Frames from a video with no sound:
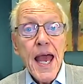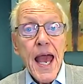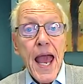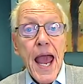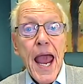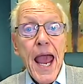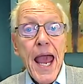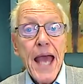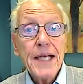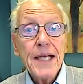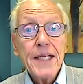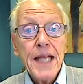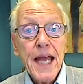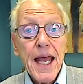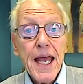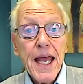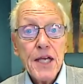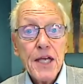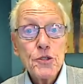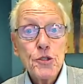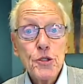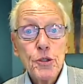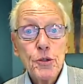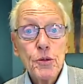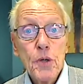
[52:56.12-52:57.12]
And
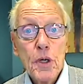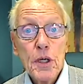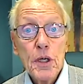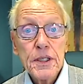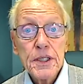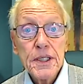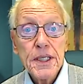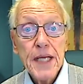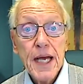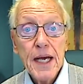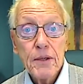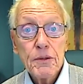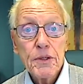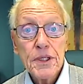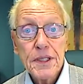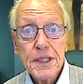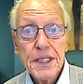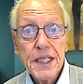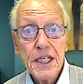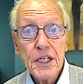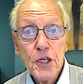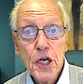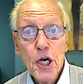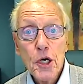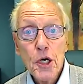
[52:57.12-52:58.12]
as you
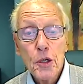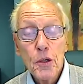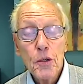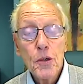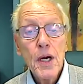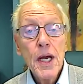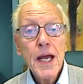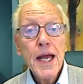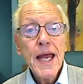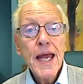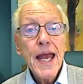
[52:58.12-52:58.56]
undoubtedly know,